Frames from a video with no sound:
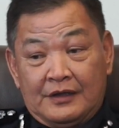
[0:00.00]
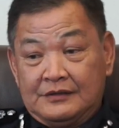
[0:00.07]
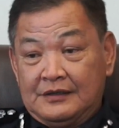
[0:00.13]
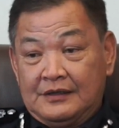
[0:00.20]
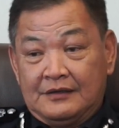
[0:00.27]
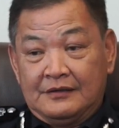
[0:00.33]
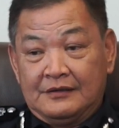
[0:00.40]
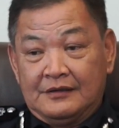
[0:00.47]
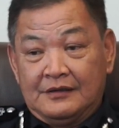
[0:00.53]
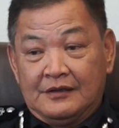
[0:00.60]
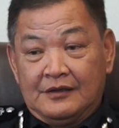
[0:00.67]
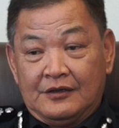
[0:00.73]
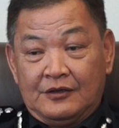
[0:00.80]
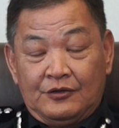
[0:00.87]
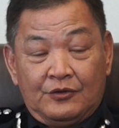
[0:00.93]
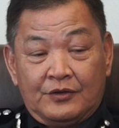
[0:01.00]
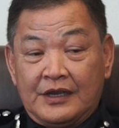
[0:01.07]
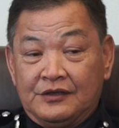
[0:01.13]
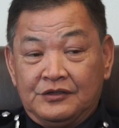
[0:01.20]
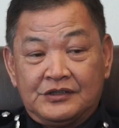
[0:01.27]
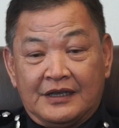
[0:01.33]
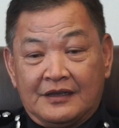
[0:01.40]
I said, you
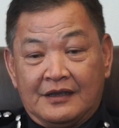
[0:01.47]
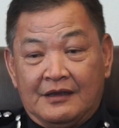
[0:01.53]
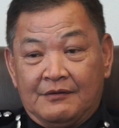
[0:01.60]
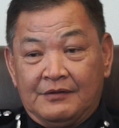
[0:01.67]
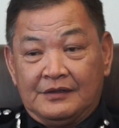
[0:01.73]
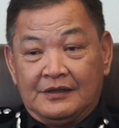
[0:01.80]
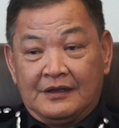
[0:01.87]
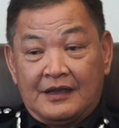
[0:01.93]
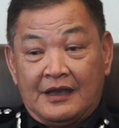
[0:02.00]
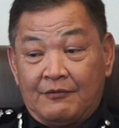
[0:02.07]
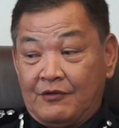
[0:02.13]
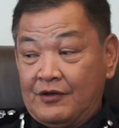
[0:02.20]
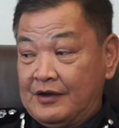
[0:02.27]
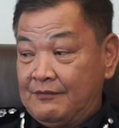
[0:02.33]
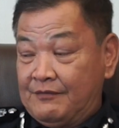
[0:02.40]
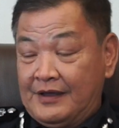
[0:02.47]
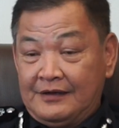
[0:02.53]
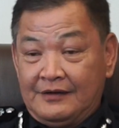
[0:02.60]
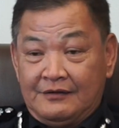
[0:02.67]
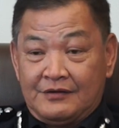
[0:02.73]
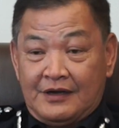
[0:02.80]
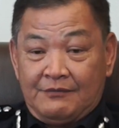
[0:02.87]
can check everything. I've got a
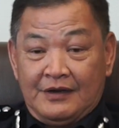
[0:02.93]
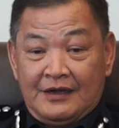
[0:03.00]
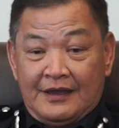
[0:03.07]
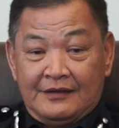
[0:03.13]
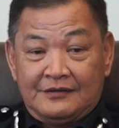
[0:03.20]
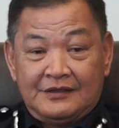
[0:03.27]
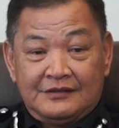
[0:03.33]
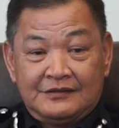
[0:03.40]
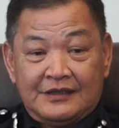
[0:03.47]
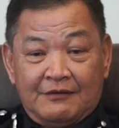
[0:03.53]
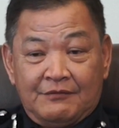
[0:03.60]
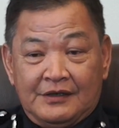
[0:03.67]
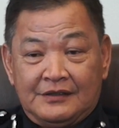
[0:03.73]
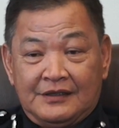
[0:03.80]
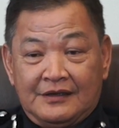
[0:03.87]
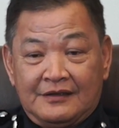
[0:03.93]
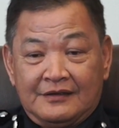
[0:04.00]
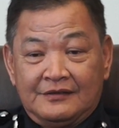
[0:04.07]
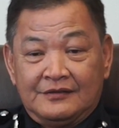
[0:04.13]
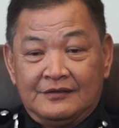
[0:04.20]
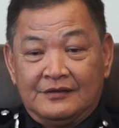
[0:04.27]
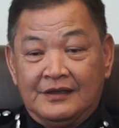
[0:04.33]
valid driving license,
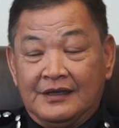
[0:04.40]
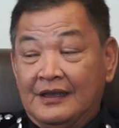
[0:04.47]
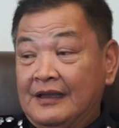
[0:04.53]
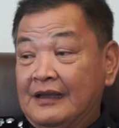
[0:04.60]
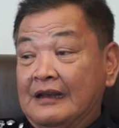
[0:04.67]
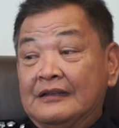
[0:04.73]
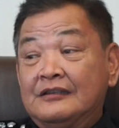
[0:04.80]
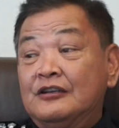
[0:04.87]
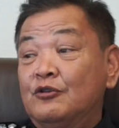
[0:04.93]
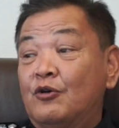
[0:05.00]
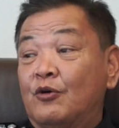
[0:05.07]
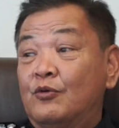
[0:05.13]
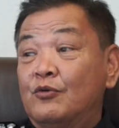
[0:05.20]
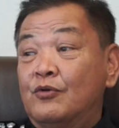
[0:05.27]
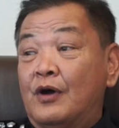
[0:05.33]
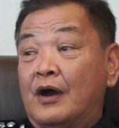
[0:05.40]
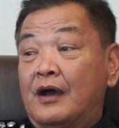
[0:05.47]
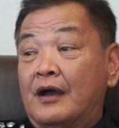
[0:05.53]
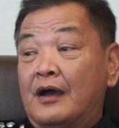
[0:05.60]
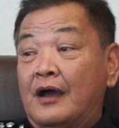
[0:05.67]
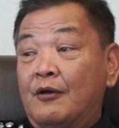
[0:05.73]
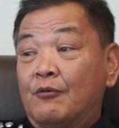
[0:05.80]
everything. So he doesn't know who
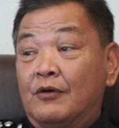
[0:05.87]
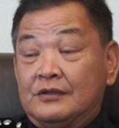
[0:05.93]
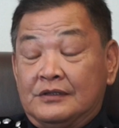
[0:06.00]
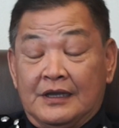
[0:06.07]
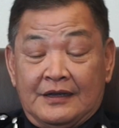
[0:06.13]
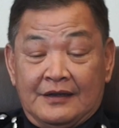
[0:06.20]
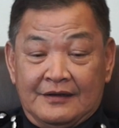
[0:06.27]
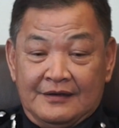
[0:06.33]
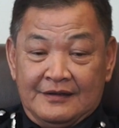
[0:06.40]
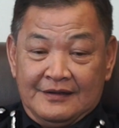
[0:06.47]
I was then.